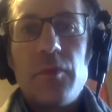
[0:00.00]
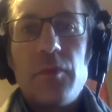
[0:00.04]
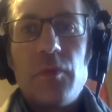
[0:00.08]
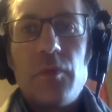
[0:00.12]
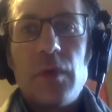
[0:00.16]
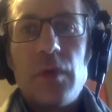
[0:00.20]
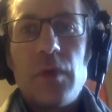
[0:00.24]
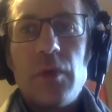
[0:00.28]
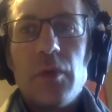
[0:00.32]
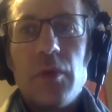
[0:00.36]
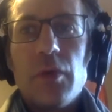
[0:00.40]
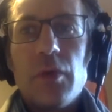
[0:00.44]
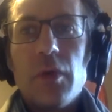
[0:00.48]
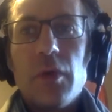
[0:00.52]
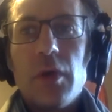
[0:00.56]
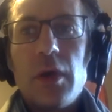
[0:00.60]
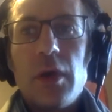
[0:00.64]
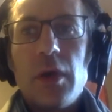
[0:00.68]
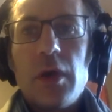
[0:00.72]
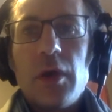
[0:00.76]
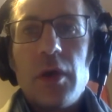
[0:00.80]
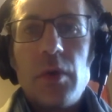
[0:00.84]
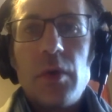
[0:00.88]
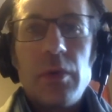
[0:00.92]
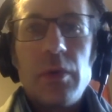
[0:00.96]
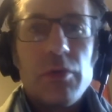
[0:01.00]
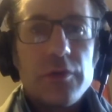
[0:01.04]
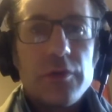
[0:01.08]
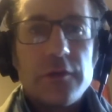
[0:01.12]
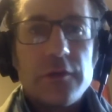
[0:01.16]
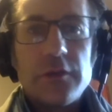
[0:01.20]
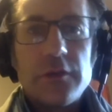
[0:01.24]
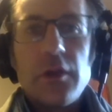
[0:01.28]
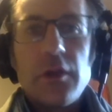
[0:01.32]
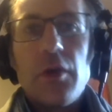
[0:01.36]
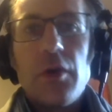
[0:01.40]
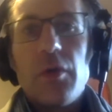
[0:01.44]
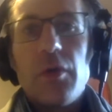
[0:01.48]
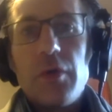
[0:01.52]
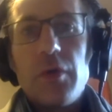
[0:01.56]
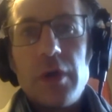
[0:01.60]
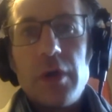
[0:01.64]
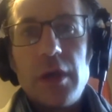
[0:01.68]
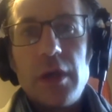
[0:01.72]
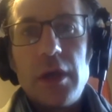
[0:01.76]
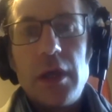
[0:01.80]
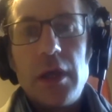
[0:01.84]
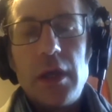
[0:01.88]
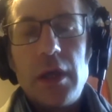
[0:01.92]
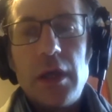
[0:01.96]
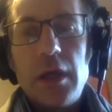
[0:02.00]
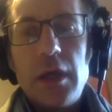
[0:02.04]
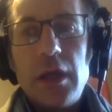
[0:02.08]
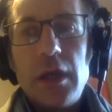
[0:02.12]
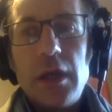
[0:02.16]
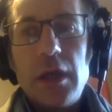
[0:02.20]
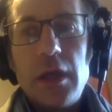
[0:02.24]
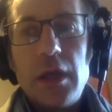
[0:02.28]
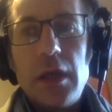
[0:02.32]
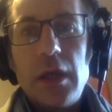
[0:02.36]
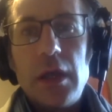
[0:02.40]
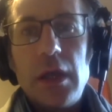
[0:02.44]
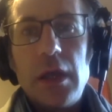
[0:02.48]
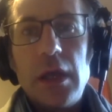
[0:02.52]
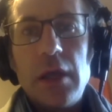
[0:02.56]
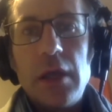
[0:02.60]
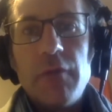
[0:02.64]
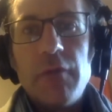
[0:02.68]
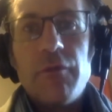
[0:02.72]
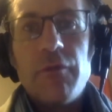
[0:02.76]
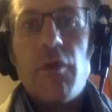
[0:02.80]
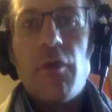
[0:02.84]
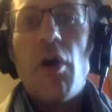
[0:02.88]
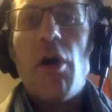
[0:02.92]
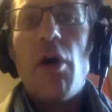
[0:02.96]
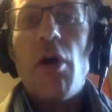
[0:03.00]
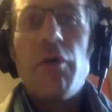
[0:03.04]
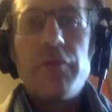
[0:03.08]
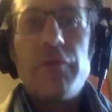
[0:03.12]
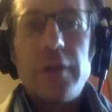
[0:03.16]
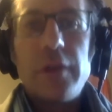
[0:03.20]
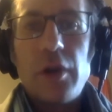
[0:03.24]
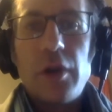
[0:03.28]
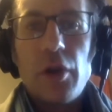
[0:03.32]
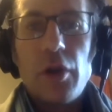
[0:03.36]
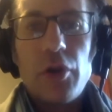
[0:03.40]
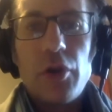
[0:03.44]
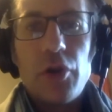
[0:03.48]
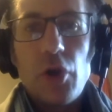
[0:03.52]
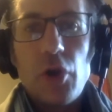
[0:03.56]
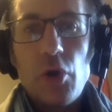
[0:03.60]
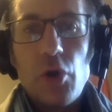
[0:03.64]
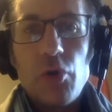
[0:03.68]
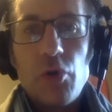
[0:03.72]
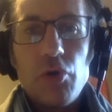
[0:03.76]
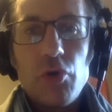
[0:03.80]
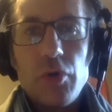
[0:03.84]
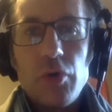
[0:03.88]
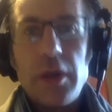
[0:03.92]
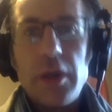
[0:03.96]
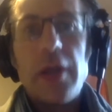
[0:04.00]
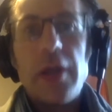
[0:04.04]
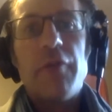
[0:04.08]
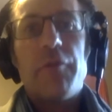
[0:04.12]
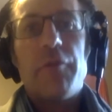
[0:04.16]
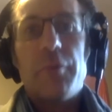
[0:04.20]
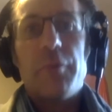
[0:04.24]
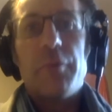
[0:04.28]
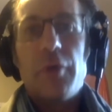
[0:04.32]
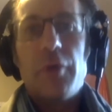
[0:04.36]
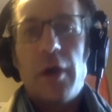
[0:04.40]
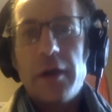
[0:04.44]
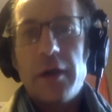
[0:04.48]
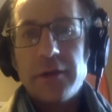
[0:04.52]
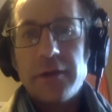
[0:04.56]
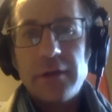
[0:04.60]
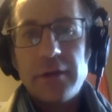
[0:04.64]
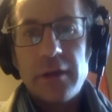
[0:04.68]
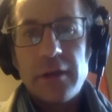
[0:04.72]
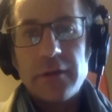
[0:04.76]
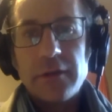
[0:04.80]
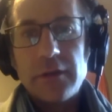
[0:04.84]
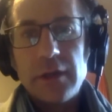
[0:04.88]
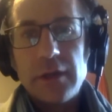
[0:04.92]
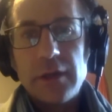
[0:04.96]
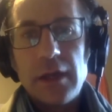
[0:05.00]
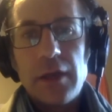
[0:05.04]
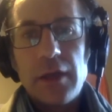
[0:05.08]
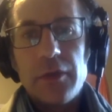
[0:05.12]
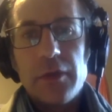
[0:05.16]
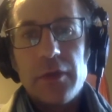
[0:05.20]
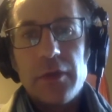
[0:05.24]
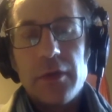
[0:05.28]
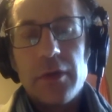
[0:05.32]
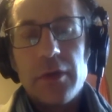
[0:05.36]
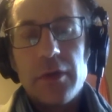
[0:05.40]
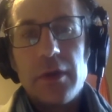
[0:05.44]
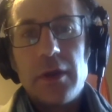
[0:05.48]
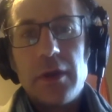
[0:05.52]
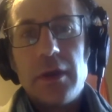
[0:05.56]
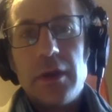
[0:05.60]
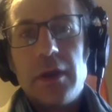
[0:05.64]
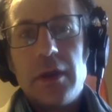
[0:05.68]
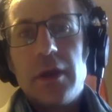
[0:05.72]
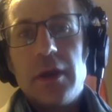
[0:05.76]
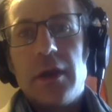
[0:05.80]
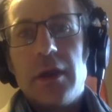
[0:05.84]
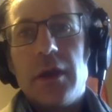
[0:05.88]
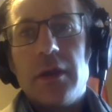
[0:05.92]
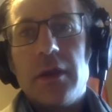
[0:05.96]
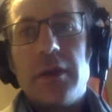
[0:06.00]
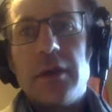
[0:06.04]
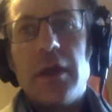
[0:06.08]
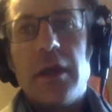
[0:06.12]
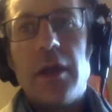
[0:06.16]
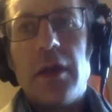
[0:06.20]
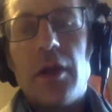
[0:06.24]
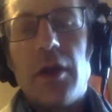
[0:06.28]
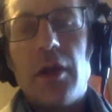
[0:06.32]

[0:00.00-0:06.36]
we were so involved in our co-creative process together that a